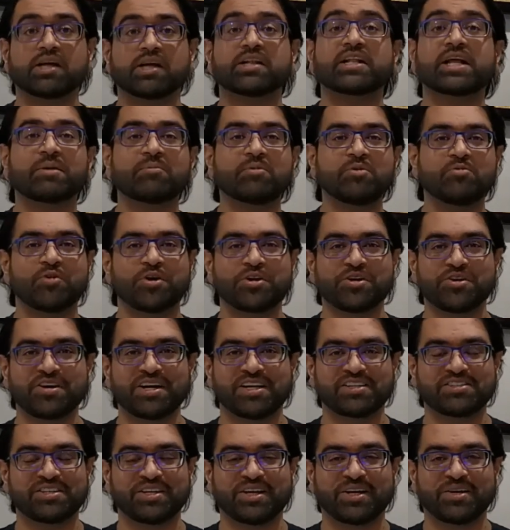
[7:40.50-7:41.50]
tell me what you
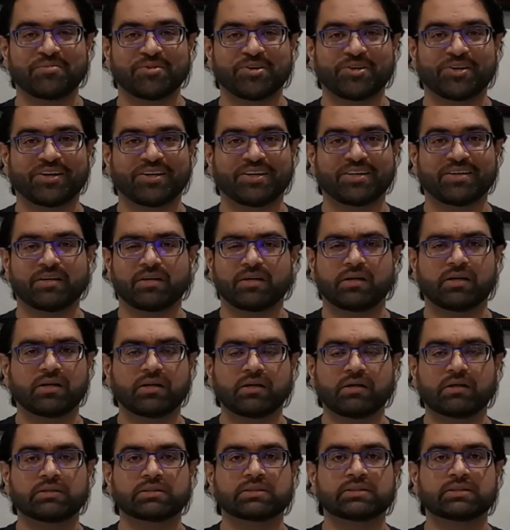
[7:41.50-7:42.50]
guys think about it.
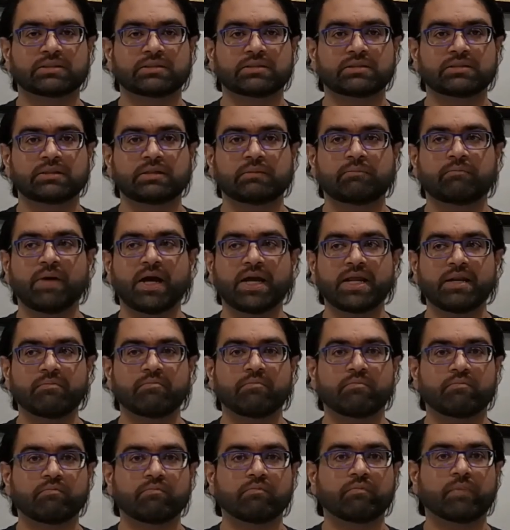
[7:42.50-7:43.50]
It
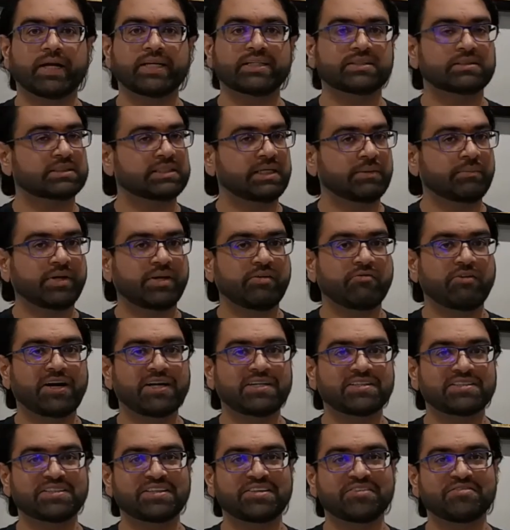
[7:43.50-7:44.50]
might seem
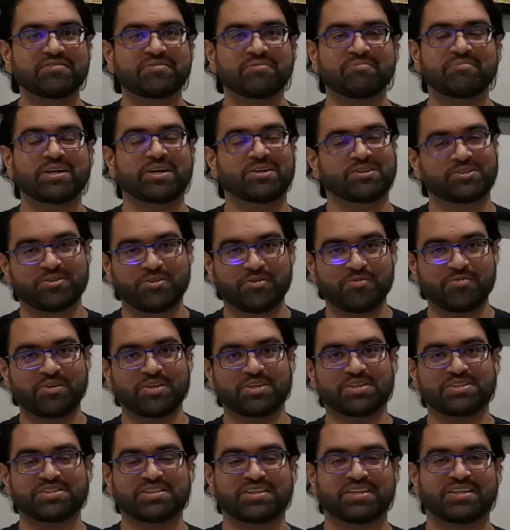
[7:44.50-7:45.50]
divisive because of
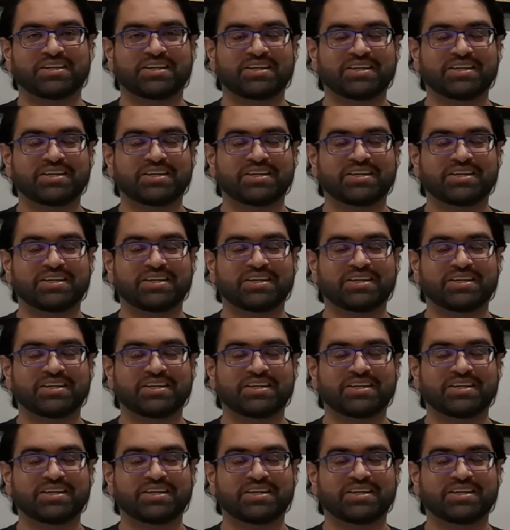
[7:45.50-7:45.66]
its